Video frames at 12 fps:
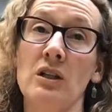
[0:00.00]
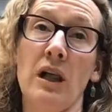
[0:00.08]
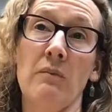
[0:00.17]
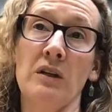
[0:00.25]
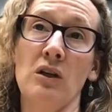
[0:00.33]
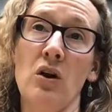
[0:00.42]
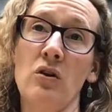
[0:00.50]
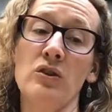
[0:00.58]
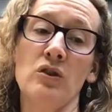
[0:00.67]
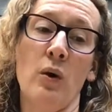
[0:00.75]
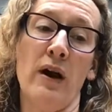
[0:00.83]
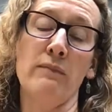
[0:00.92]
and she let
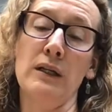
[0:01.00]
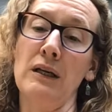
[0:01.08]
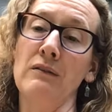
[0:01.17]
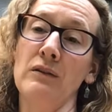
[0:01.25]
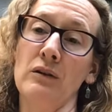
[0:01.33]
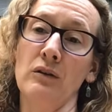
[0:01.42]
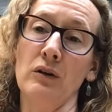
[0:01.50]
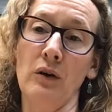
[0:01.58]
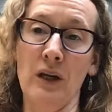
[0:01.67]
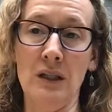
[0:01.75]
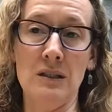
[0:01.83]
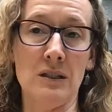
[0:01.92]
me know. So I've been
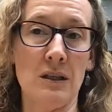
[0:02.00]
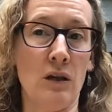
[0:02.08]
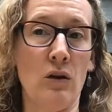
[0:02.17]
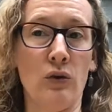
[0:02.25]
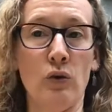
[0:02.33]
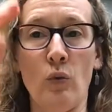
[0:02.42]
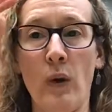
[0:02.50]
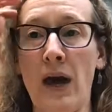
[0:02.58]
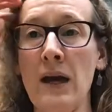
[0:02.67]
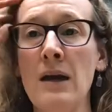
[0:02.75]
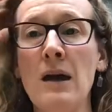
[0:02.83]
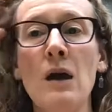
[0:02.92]
giving her little hints
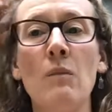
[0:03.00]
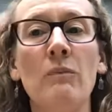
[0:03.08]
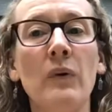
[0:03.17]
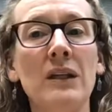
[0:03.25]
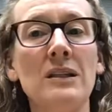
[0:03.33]
along the way.